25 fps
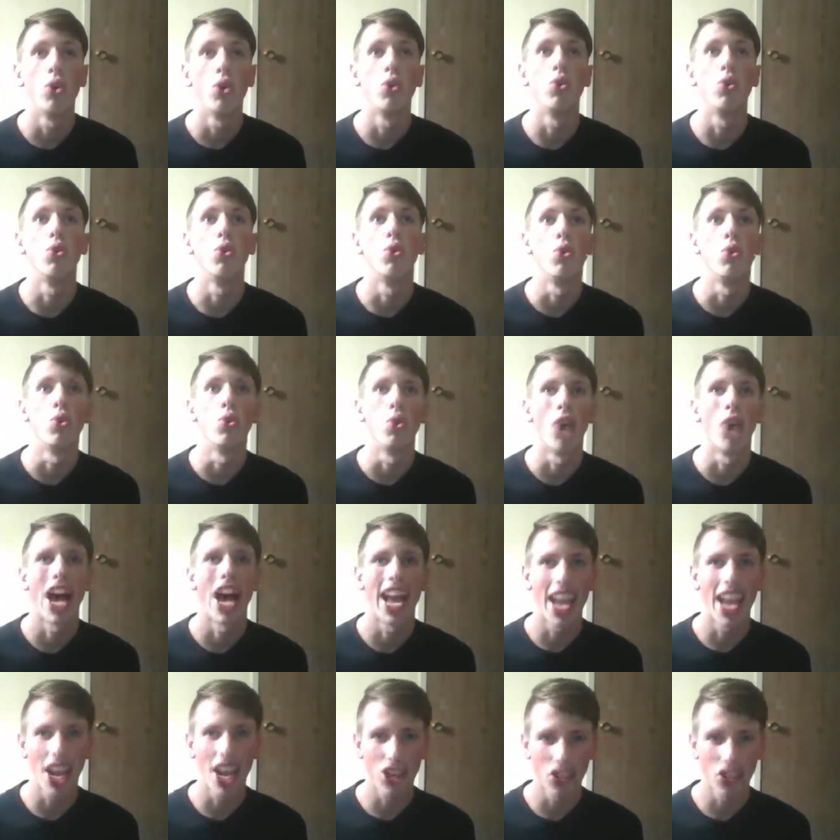Ooh,
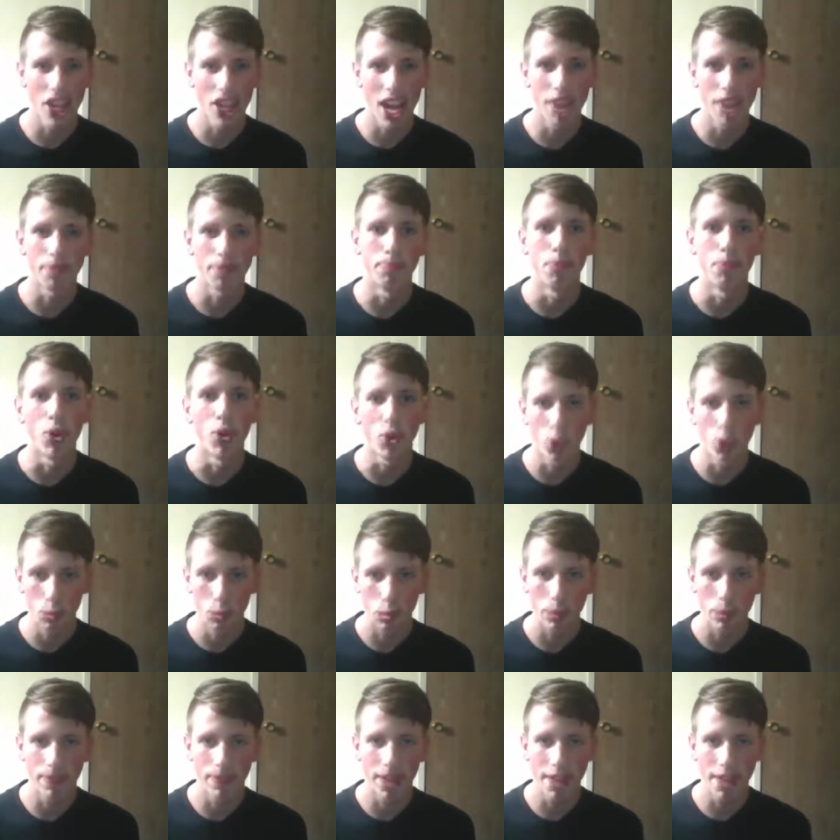I actually have
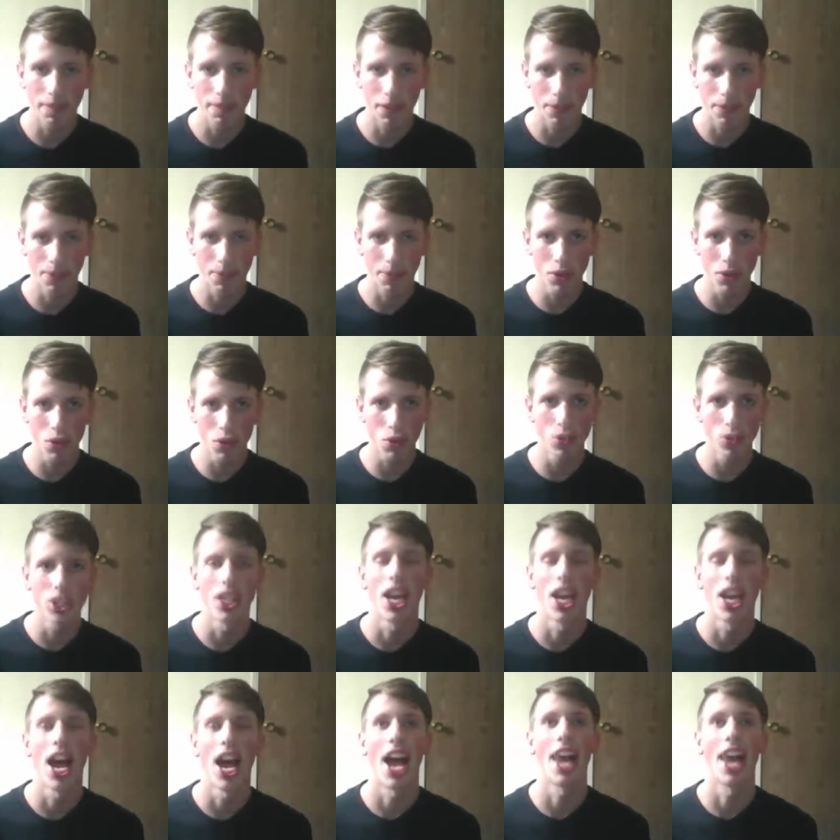multiple favorite foods.
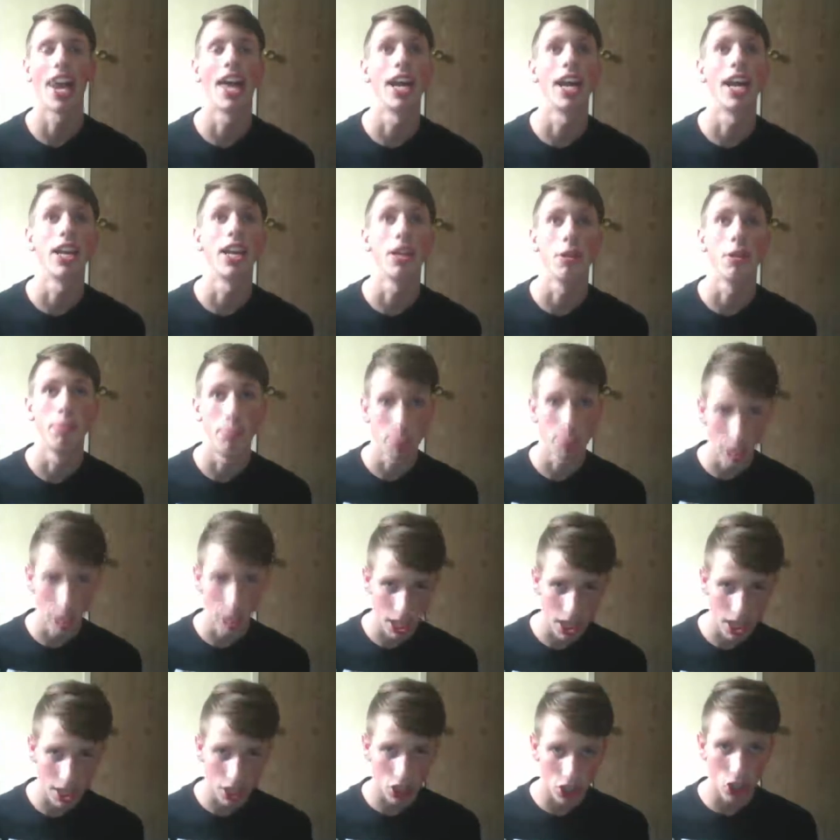I like
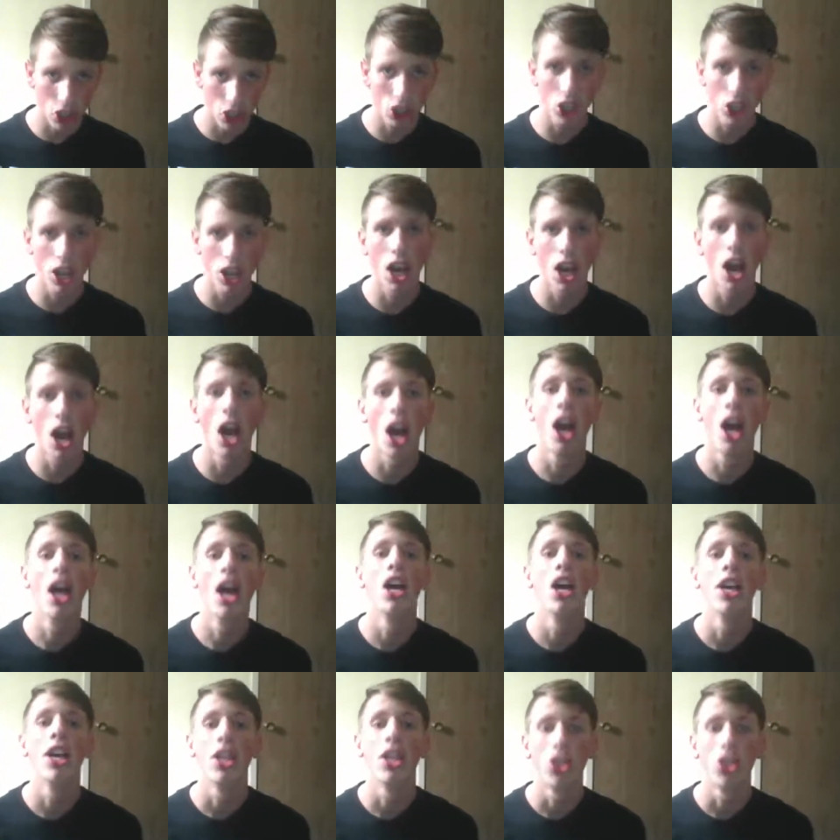pizza,
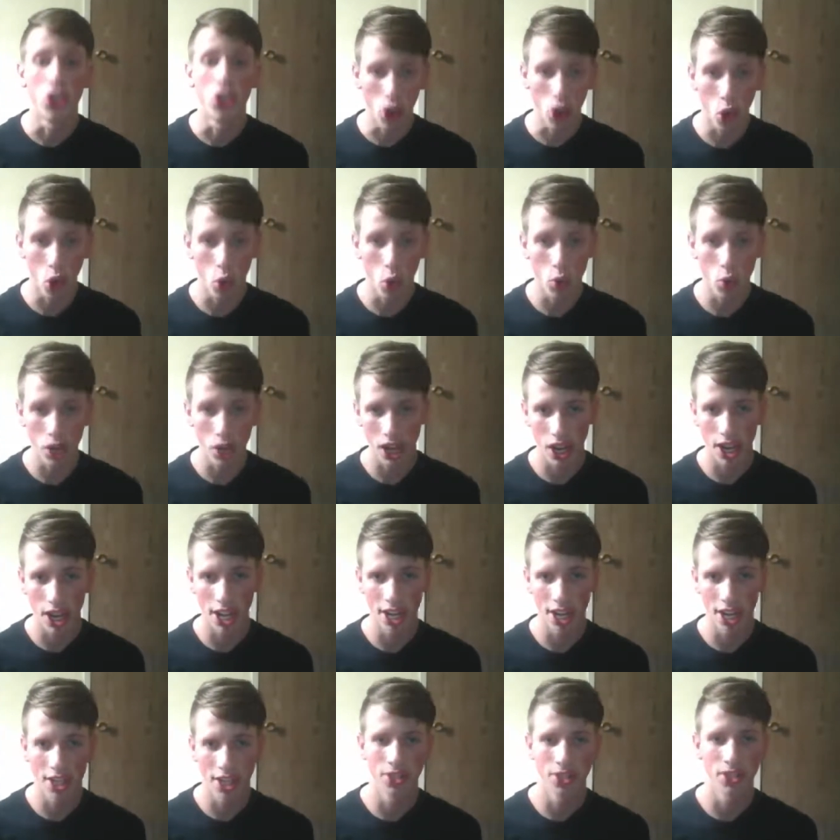
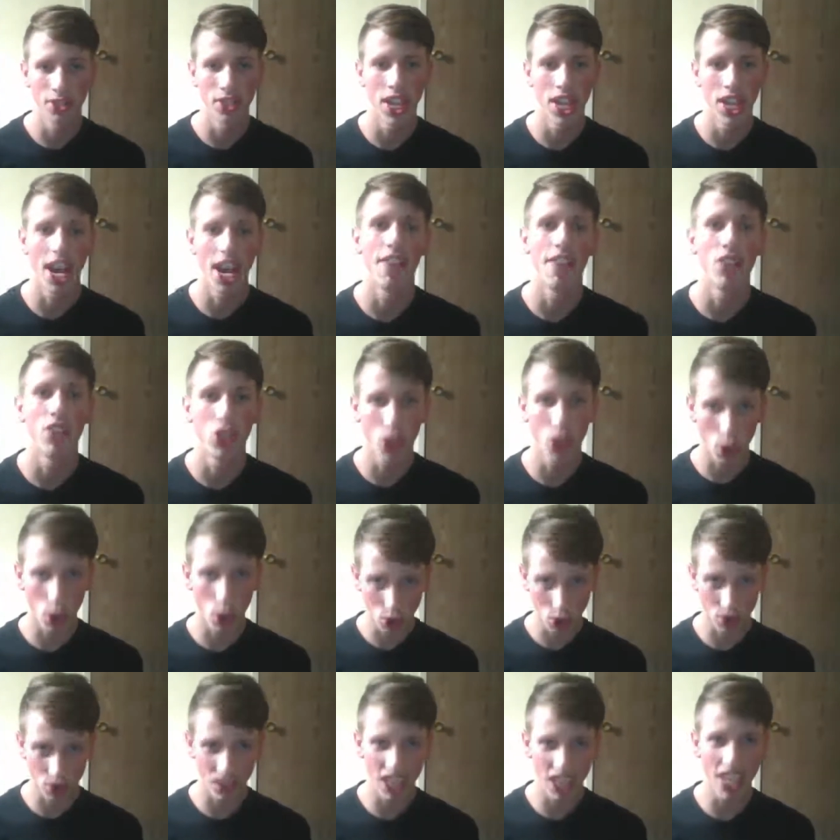donuts, and the
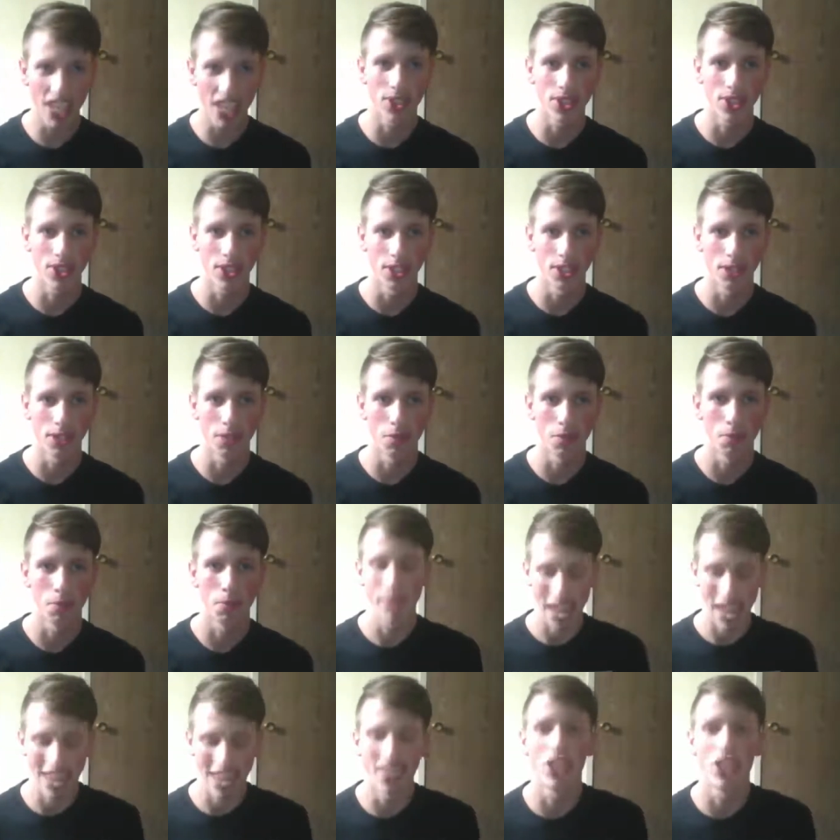souls of the innocent.
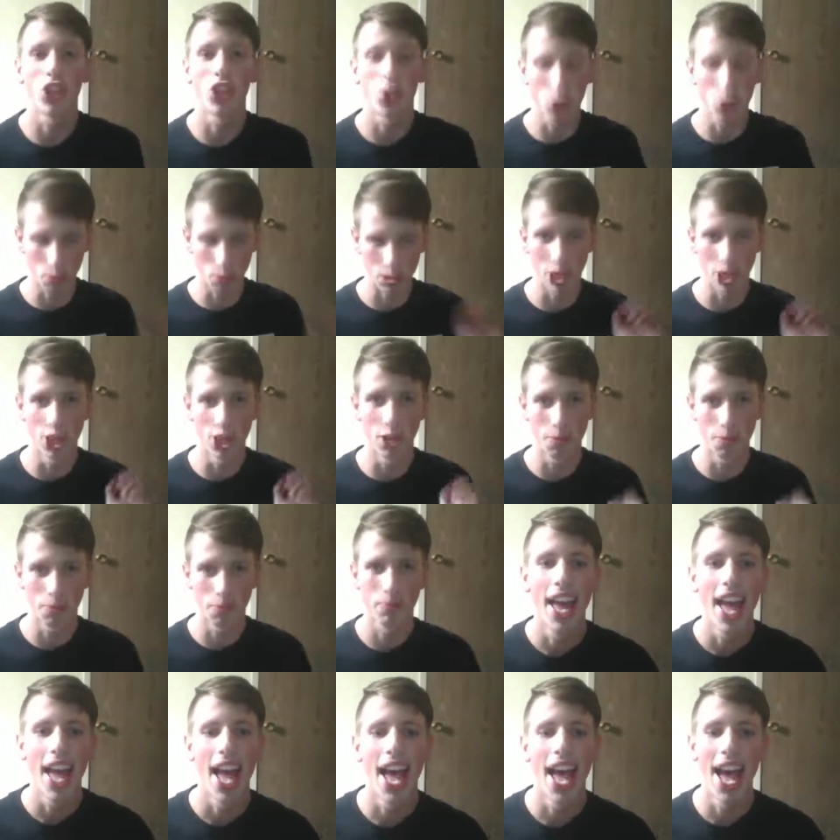I think those are pretty good.
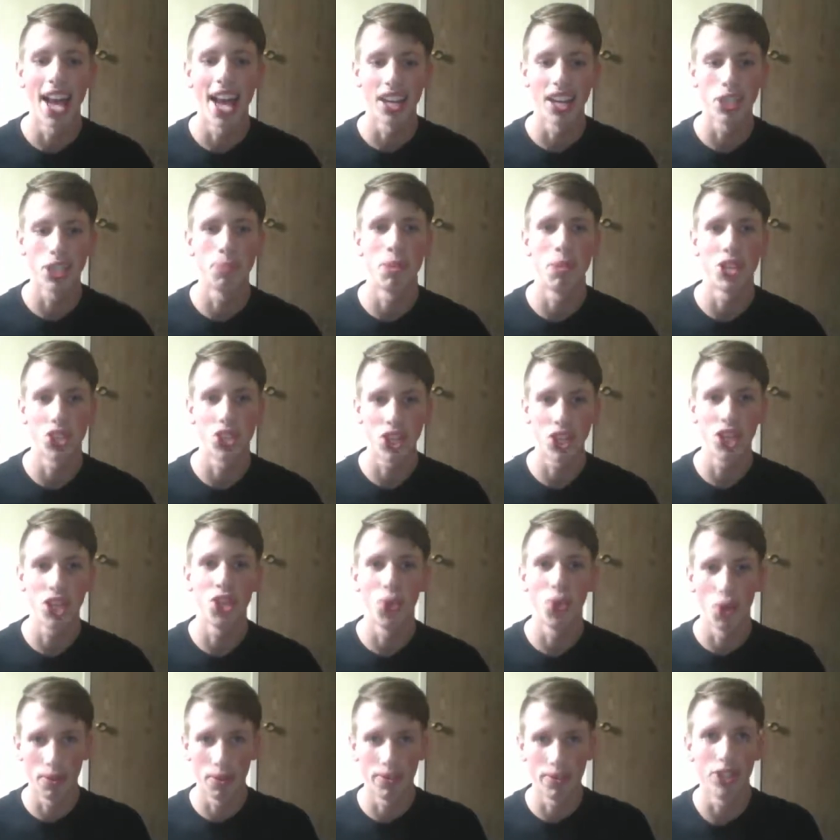Ah, especially
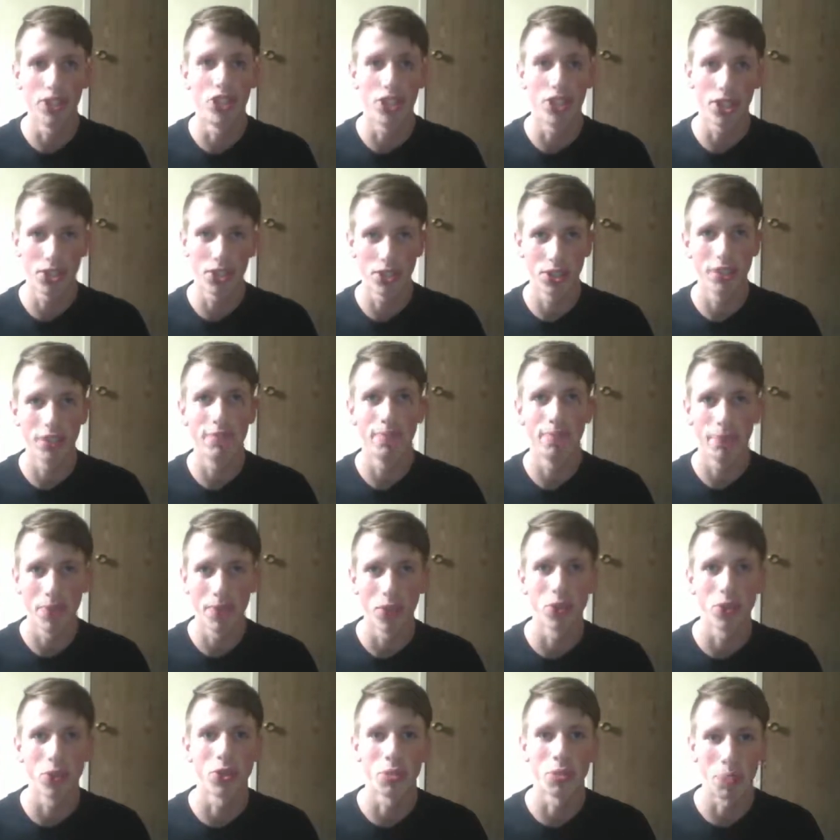the orphan children.
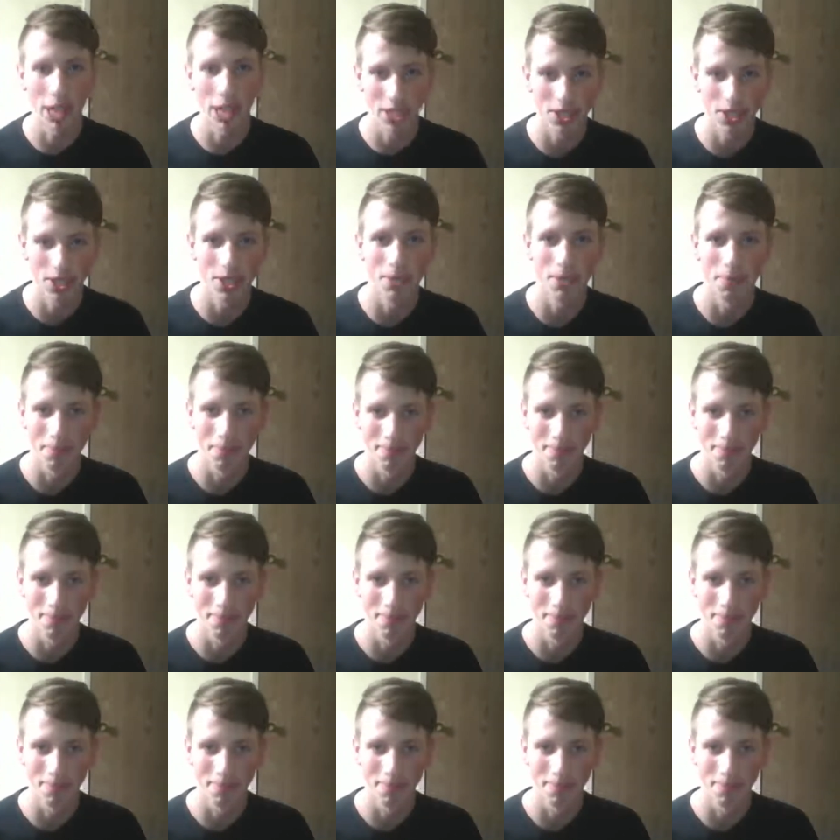Those are the best.